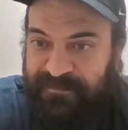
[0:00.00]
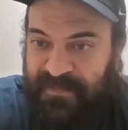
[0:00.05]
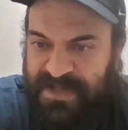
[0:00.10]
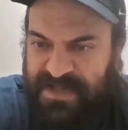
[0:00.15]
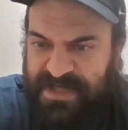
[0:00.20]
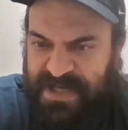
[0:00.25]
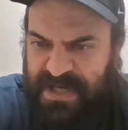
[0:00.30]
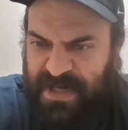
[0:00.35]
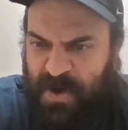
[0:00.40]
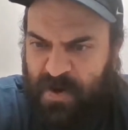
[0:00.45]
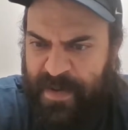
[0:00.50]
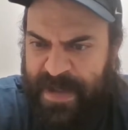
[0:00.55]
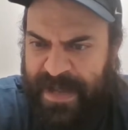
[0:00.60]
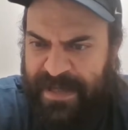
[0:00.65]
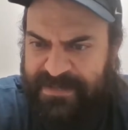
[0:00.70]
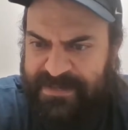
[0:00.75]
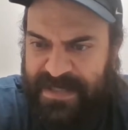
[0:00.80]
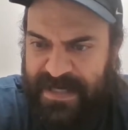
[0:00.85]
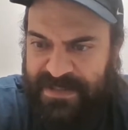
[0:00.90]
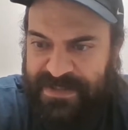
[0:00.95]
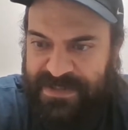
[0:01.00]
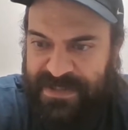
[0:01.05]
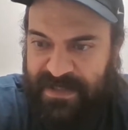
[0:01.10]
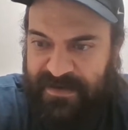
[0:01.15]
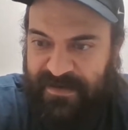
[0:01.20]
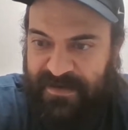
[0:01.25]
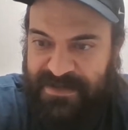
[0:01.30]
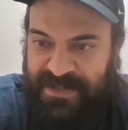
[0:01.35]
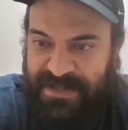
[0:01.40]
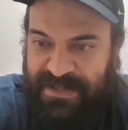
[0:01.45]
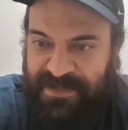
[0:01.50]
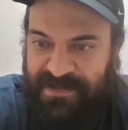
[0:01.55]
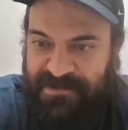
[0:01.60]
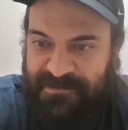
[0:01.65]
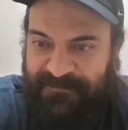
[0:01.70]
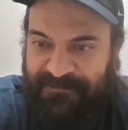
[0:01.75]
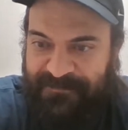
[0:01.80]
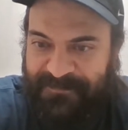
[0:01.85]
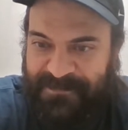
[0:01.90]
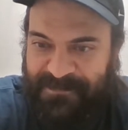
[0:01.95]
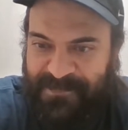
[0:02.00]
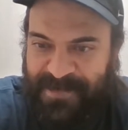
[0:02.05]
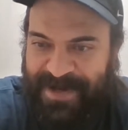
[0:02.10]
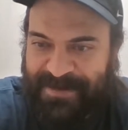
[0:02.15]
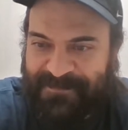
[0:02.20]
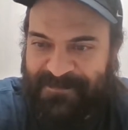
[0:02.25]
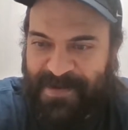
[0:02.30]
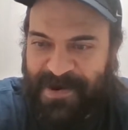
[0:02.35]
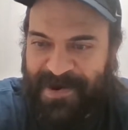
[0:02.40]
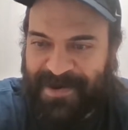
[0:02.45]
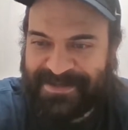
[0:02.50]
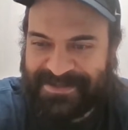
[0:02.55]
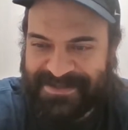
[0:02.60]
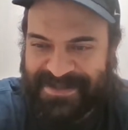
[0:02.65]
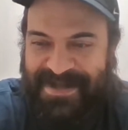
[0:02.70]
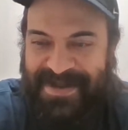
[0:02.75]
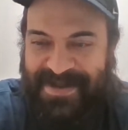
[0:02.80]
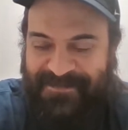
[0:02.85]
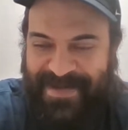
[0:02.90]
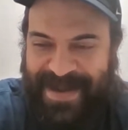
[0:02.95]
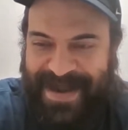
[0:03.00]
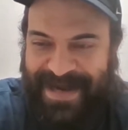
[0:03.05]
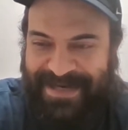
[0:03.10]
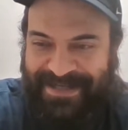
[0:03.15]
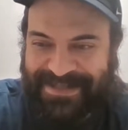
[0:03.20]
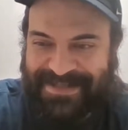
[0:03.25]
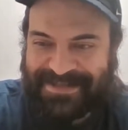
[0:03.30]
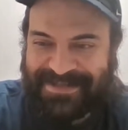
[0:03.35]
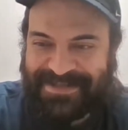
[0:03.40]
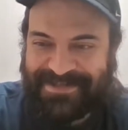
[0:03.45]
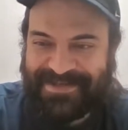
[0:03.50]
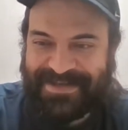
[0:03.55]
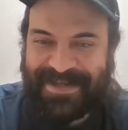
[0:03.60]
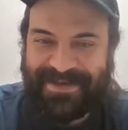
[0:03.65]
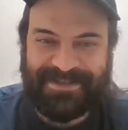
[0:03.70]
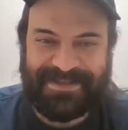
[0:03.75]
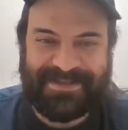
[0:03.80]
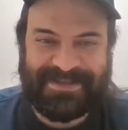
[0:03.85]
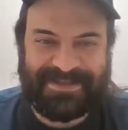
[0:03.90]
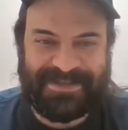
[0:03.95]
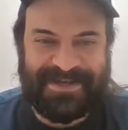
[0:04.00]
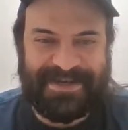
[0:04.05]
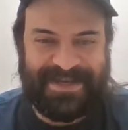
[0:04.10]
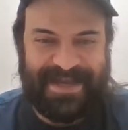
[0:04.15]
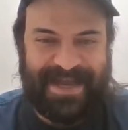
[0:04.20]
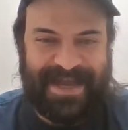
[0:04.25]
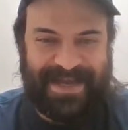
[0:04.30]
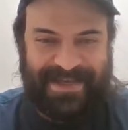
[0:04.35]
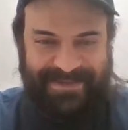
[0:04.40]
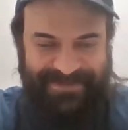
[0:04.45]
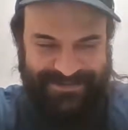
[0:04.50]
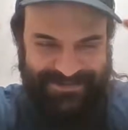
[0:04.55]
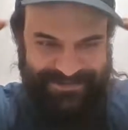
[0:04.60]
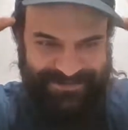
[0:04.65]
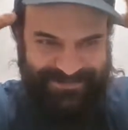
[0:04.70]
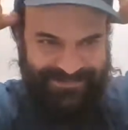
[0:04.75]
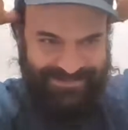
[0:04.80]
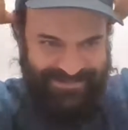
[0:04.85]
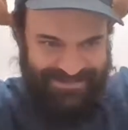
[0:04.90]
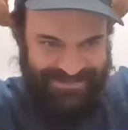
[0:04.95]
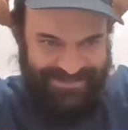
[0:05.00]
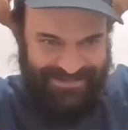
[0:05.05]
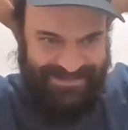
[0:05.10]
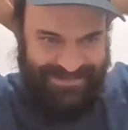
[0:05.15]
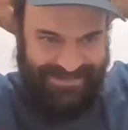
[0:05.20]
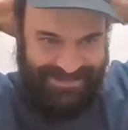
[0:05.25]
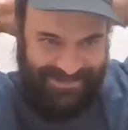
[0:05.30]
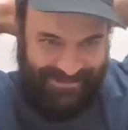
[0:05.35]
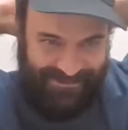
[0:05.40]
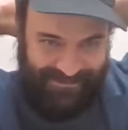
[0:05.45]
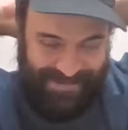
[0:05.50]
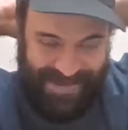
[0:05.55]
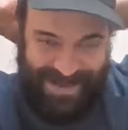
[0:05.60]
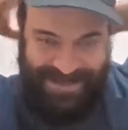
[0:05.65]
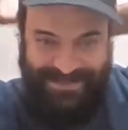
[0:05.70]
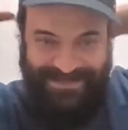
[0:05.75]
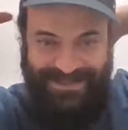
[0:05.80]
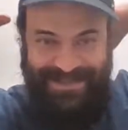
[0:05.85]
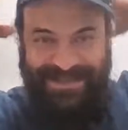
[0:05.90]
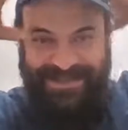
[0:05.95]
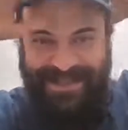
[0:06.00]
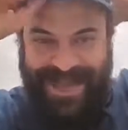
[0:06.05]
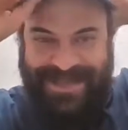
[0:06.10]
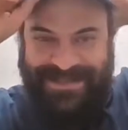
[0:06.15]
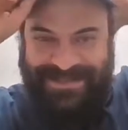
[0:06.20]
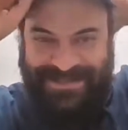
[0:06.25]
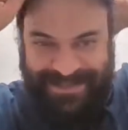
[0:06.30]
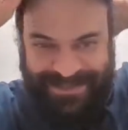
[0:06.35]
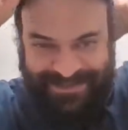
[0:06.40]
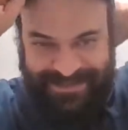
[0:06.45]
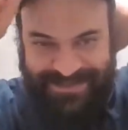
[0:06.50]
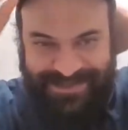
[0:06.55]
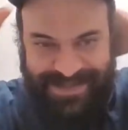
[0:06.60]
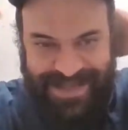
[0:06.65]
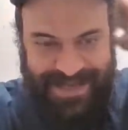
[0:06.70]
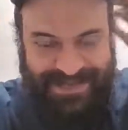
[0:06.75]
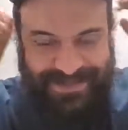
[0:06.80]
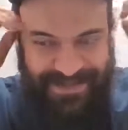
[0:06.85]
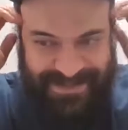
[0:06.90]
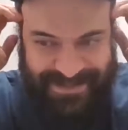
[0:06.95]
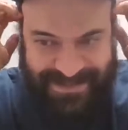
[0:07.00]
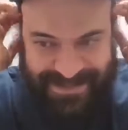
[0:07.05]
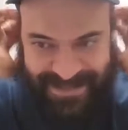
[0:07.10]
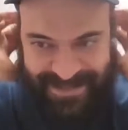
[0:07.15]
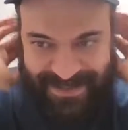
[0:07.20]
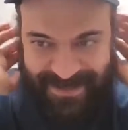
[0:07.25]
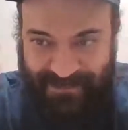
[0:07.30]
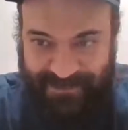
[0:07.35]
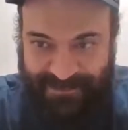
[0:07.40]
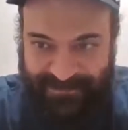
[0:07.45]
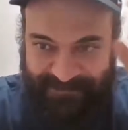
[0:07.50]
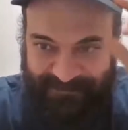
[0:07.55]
Tito Banton, shout out to you. Ron Parks, back in the studio. Looks good, yeah. Back in the classic setup.